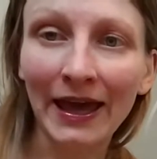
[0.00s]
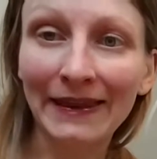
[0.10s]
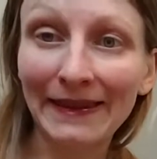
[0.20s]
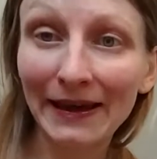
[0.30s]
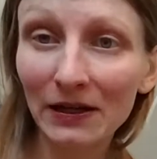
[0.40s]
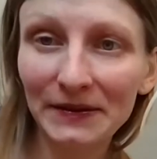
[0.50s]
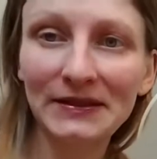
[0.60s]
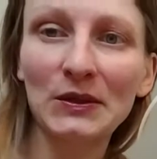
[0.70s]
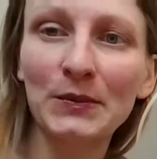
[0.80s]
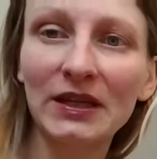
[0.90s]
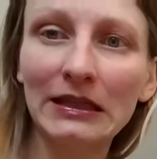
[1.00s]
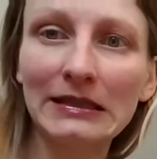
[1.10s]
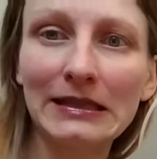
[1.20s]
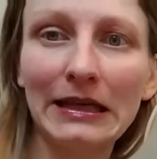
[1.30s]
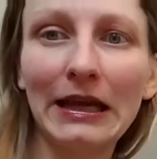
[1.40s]
And that also
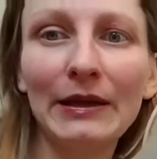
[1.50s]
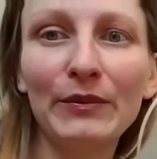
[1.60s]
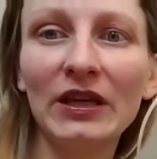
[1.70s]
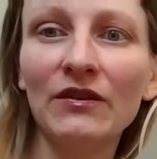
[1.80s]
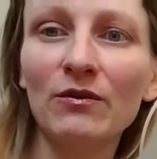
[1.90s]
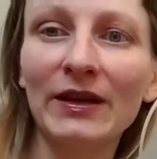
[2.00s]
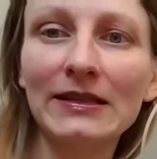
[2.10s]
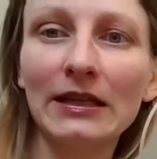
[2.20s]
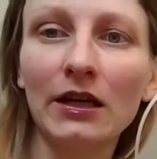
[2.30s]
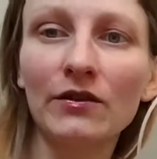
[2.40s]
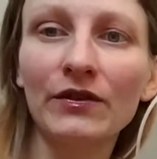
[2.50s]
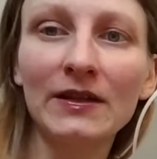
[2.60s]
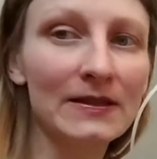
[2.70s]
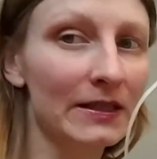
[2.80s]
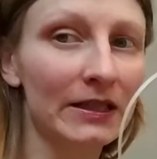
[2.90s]
means then I'd be giving myself
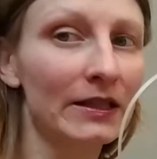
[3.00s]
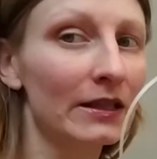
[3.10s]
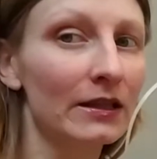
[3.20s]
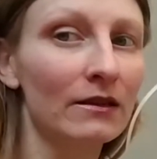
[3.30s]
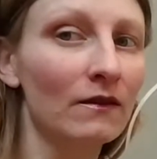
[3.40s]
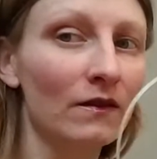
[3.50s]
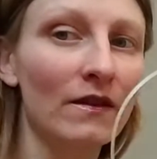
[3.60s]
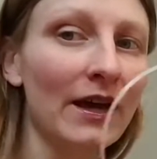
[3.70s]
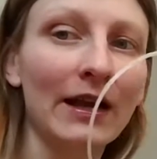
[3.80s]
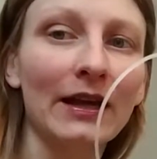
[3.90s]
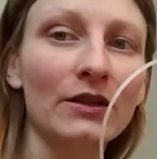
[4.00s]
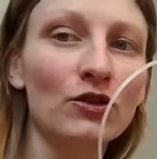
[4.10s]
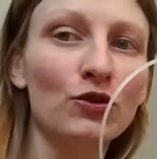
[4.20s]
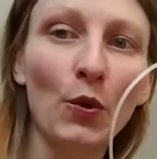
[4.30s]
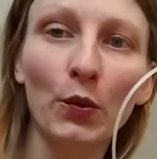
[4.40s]
insulin that I
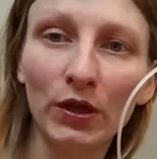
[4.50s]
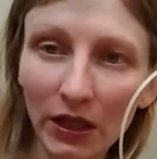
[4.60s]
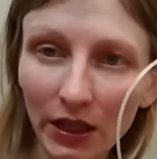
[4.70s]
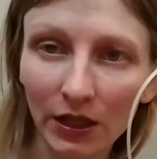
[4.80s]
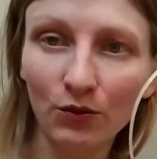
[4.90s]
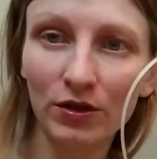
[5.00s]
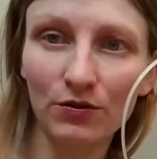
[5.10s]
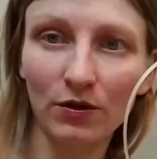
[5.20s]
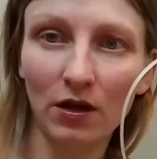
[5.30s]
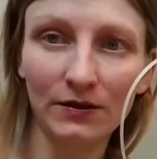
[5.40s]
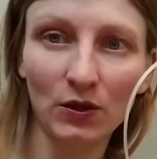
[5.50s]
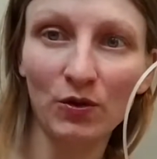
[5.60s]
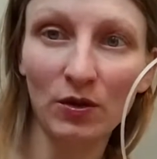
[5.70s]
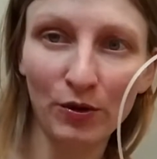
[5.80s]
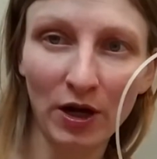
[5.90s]
don't need, which would also
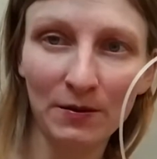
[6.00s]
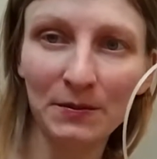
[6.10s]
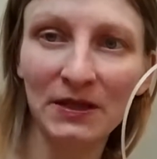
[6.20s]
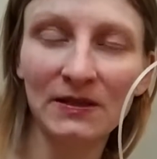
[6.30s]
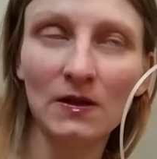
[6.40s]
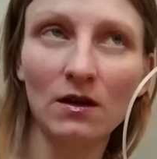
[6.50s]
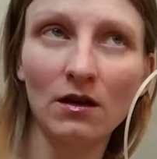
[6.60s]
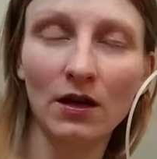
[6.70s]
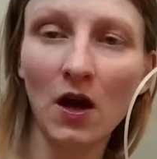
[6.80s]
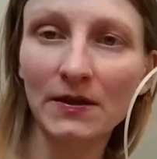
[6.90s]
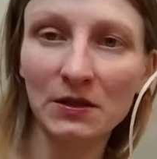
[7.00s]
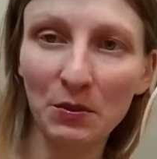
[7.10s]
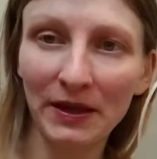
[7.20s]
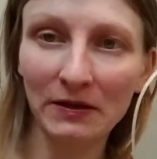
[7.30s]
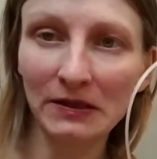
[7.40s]
be a problem. It's a constant
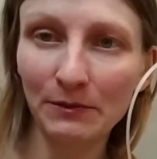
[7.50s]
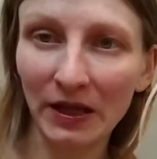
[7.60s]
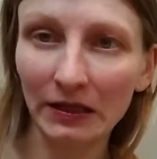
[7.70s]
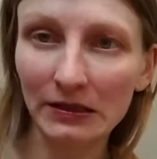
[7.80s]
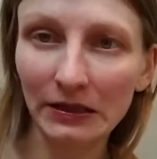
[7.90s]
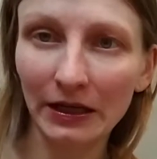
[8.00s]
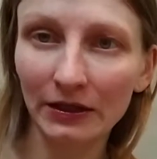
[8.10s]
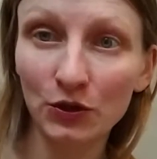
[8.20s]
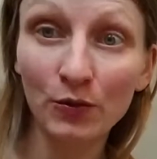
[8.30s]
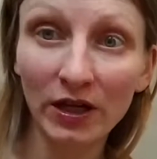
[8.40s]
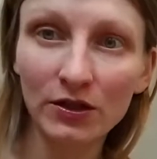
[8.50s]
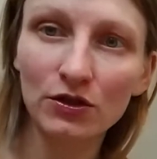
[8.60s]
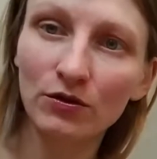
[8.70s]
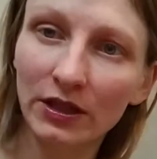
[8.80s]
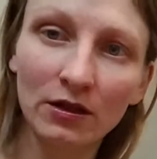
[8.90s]
balancing act. Too much,
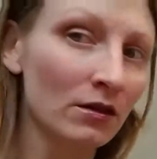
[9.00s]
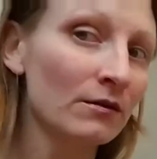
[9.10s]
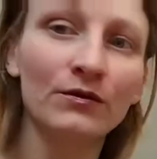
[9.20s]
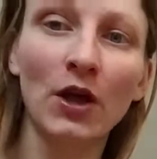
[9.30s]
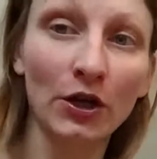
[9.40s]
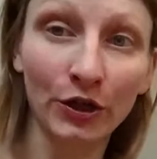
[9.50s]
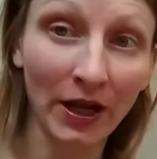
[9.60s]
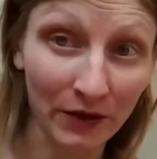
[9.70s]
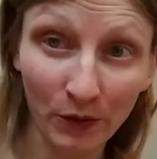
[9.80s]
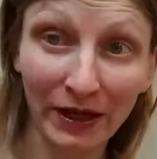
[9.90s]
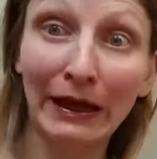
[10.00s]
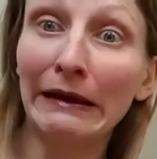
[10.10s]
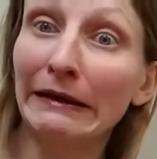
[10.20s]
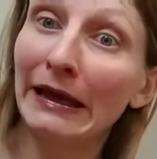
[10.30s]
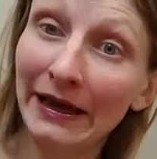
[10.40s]
too little, not good either way. I
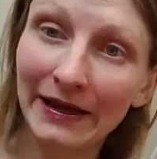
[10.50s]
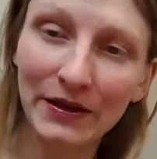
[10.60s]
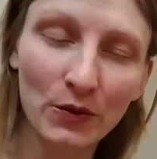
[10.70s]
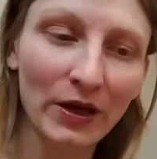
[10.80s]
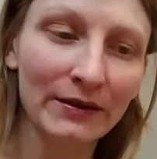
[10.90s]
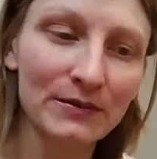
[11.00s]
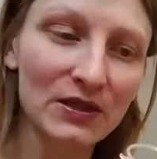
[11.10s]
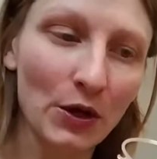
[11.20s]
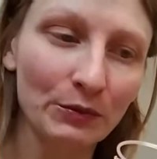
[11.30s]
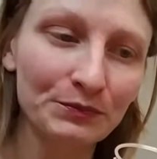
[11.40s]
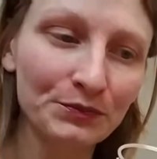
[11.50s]
could die either way. So,